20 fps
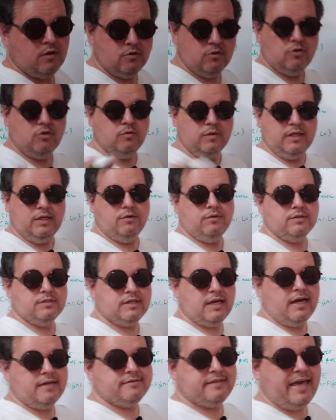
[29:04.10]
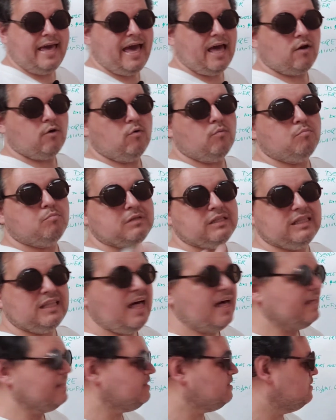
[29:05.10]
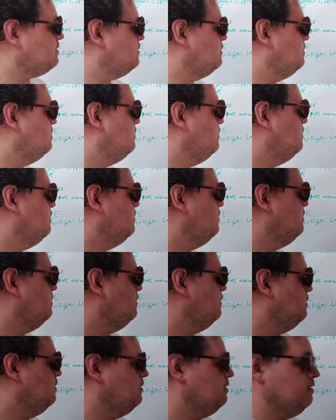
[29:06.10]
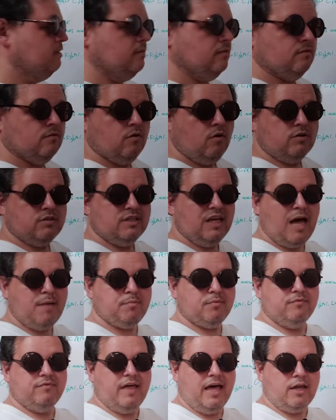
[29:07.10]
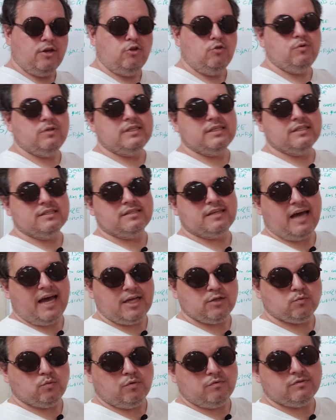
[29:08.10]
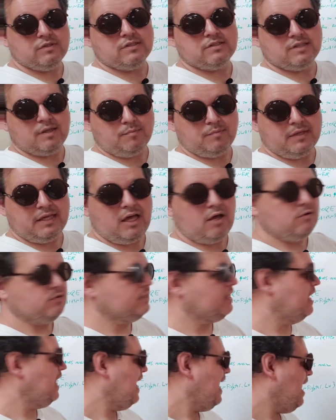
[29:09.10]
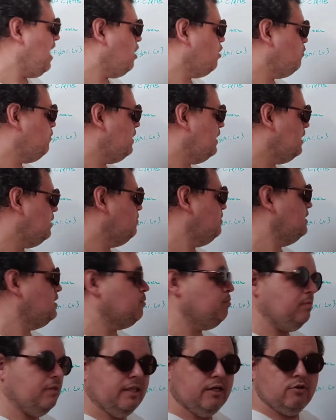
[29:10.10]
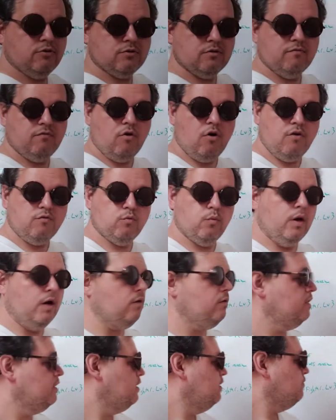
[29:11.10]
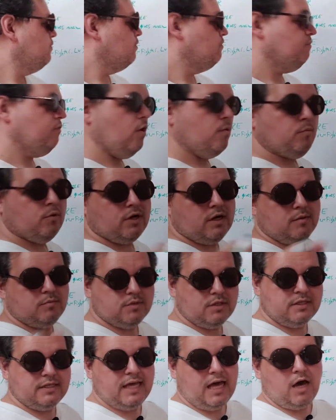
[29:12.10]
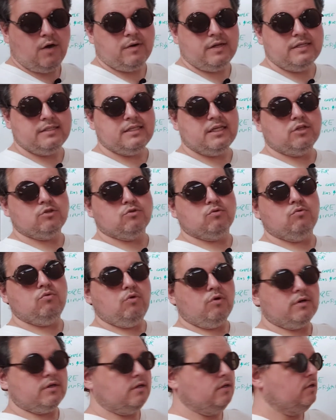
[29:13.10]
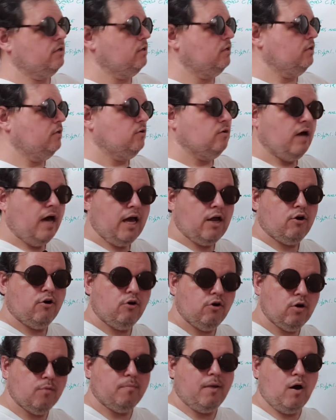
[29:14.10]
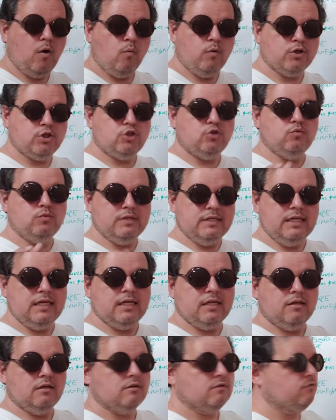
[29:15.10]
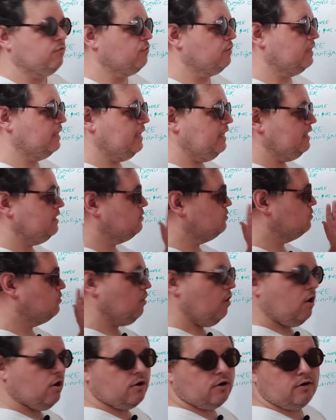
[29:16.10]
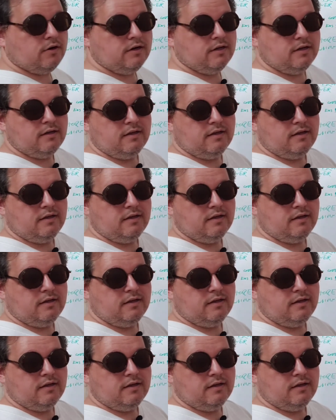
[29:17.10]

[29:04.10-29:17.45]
to kill this guy's cattle. Plus, on top of that, you could disguise wolves as something else. And how do we end up get the players involved? Well, the farmer comes to town and he says, look, I heard about what you did for the king's daughter,